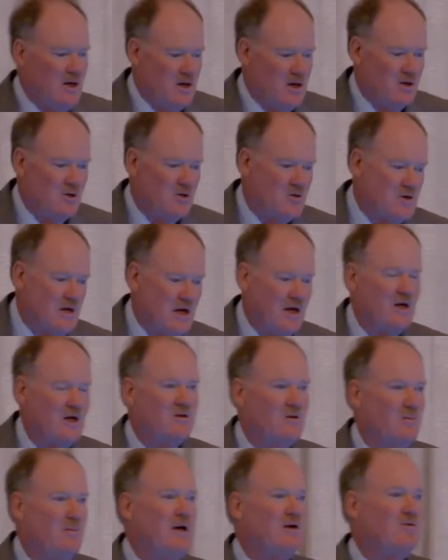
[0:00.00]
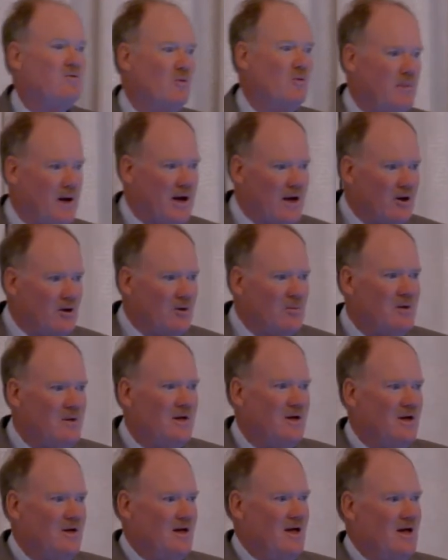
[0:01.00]
an understanding of the microbiome
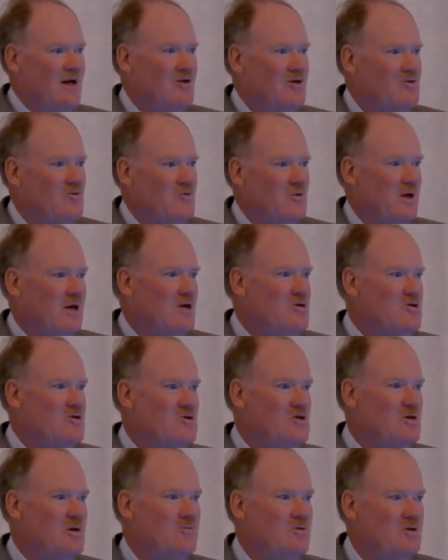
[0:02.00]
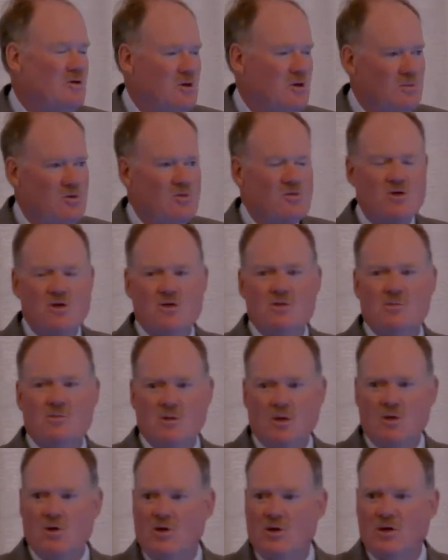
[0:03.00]
and its relationship to the immune system
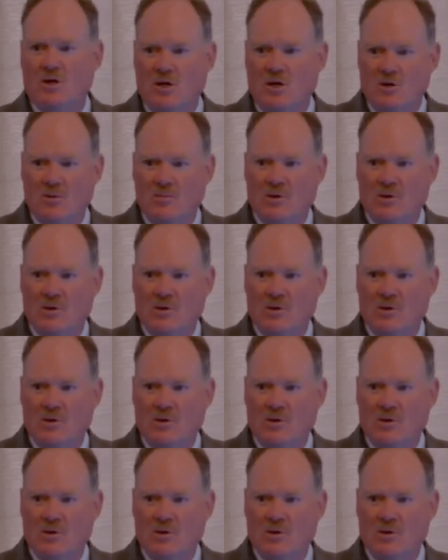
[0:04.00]
that you're going to hear